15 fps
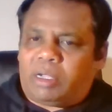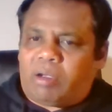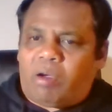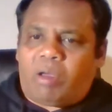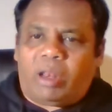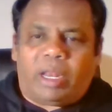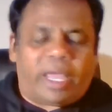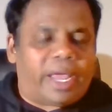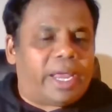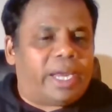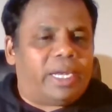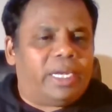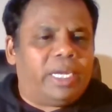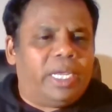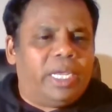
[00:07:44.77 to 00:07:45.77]
call
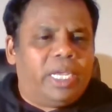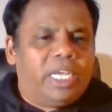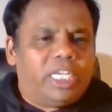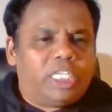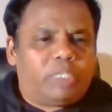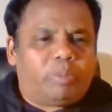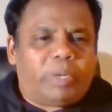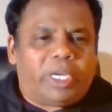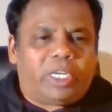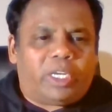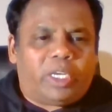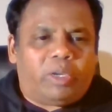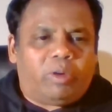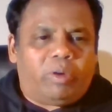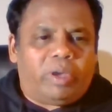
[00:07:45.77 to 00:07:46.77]
and speak to
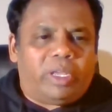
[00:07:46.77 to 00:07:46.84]
you.